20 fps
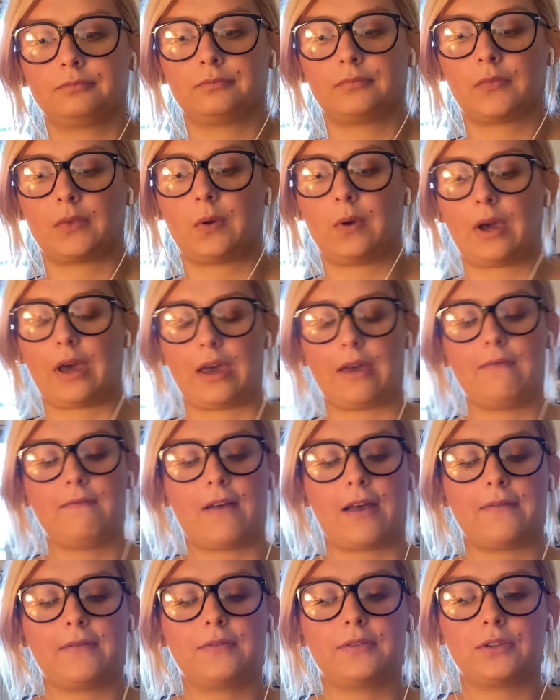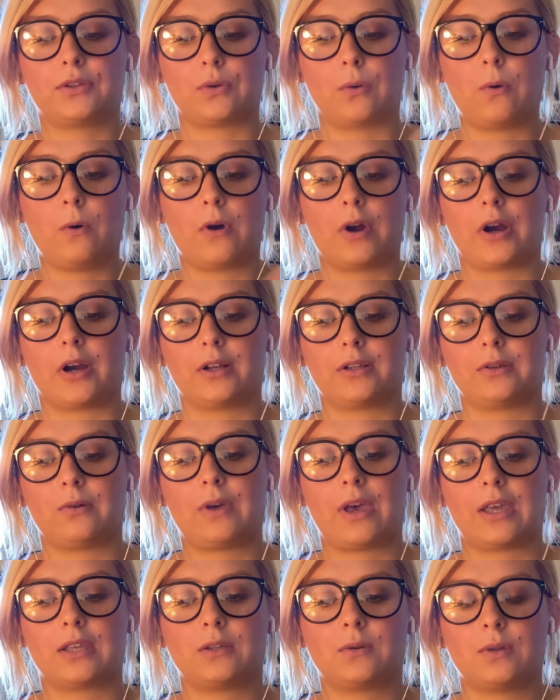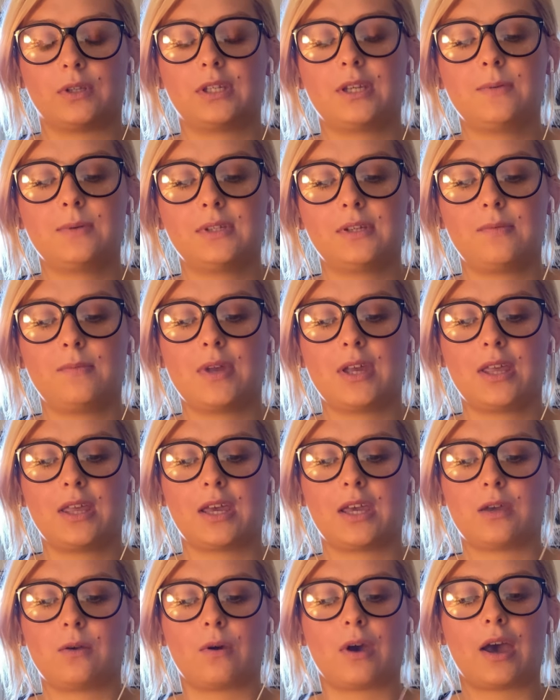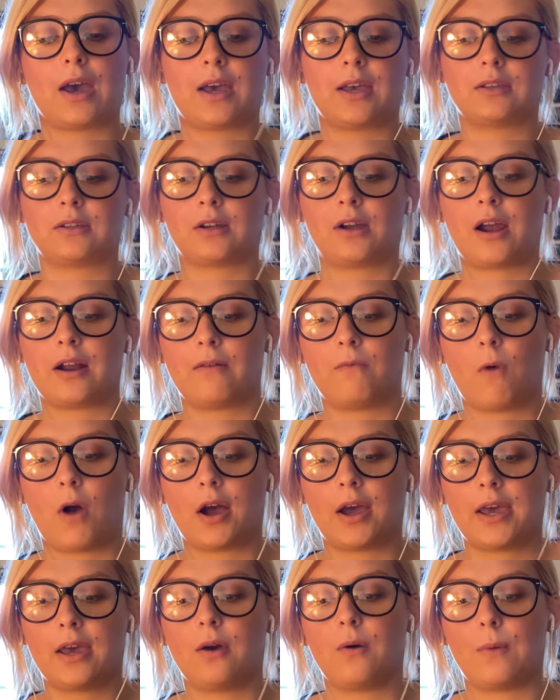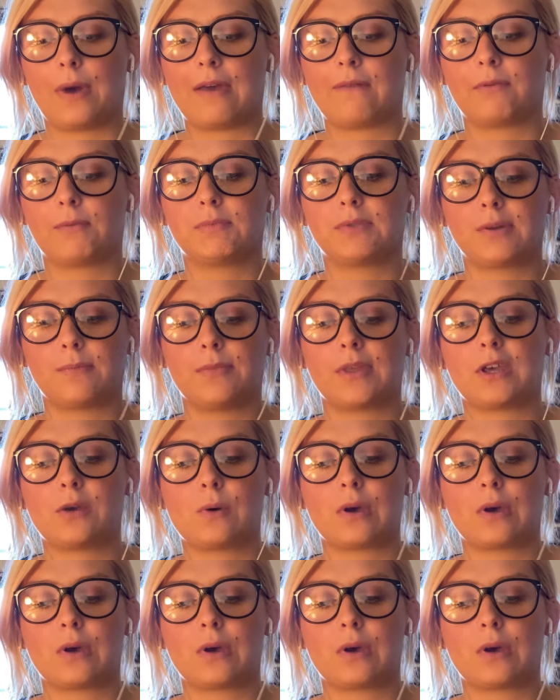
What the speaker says: Okay, 5 of Swords. Okay, so it seems to me like you guys are kind of walking away from something.